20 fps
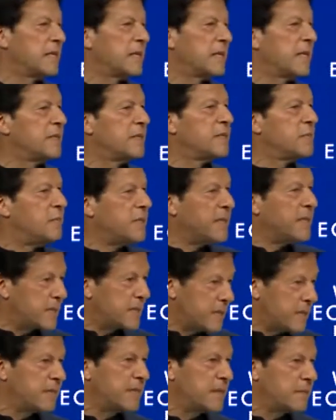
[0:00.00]
Pakistan
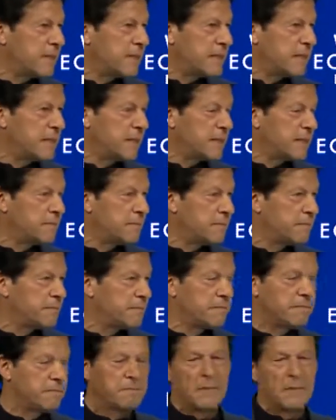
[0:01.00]
in the 80s
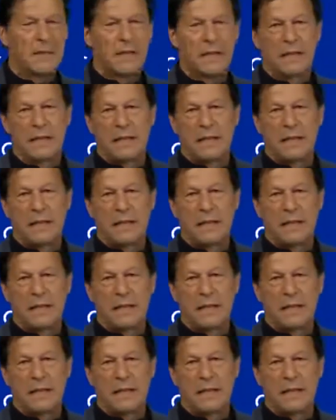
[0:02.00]
became part